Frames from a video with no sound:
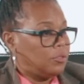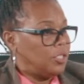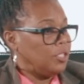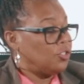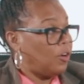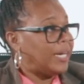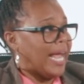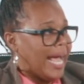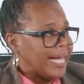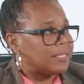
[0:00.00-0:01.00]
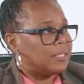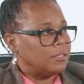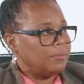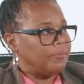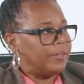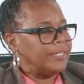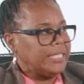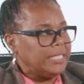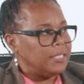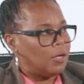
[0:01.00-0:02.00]
she started asking some very
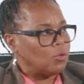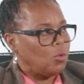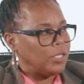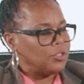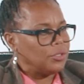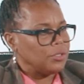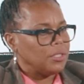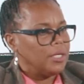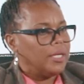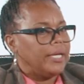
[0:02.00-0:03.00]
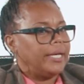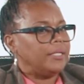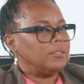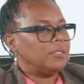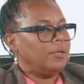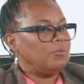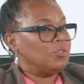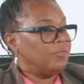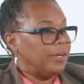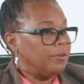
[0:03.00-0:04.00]
detailed questions, and it
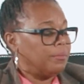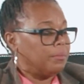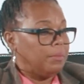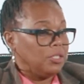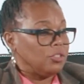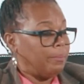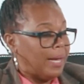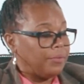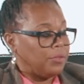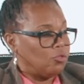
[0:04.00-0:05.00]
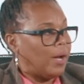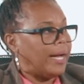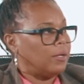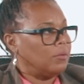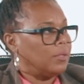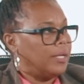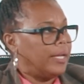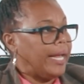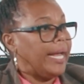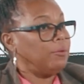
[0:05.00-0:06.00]
was very much about the trial,
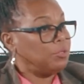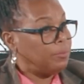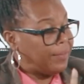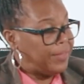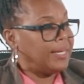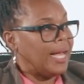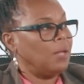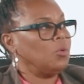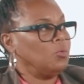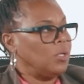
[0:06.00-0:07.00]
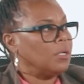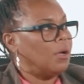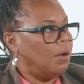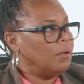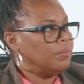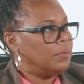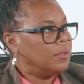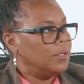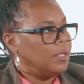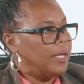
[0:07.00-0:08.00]
and it was about that 911 call,
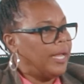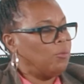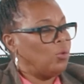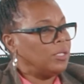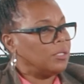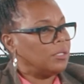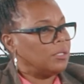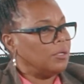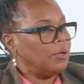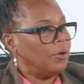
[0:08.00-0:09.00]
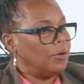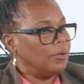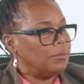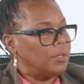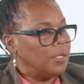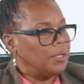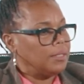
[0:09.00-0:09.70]
and what her uh,